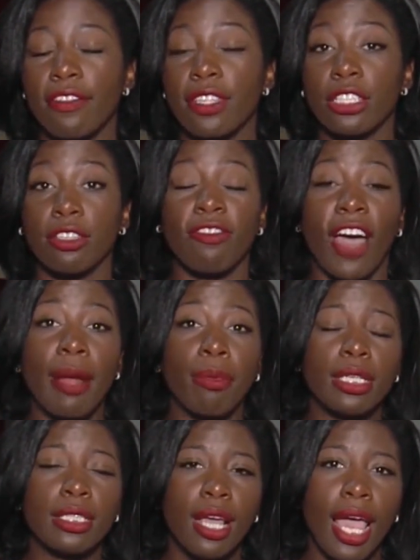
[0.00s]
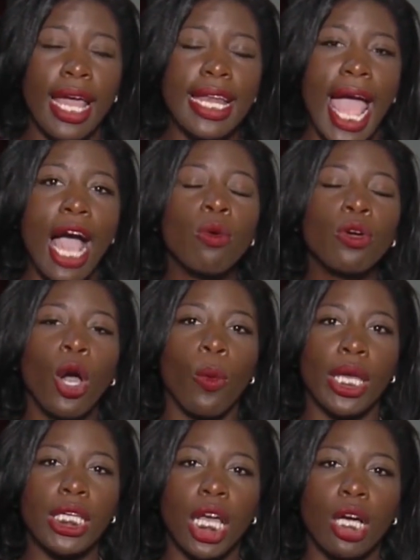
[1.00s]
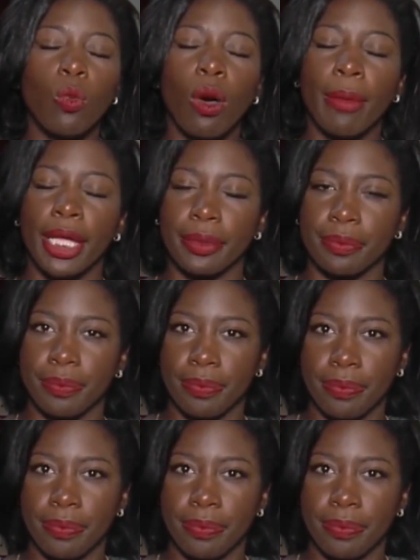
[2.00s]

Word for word: of such a vibrant and outgoing young woman.